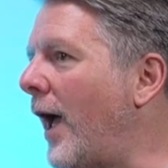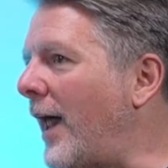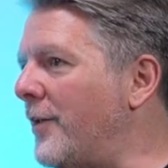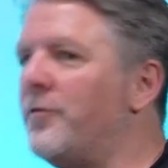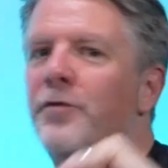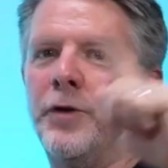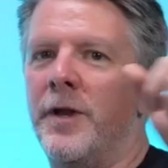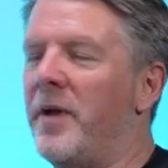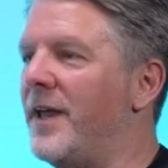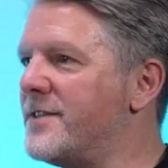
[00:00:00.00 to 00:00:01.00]
And
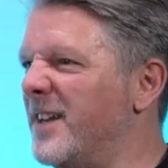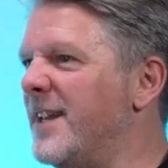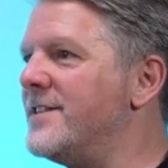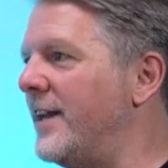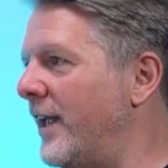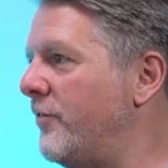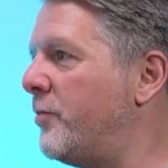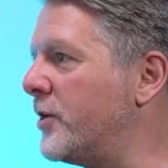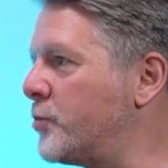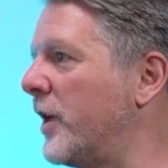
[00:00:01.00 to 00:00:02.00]
Fundy Pizza need to leave
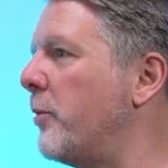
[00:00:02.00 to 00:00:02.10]
because we're going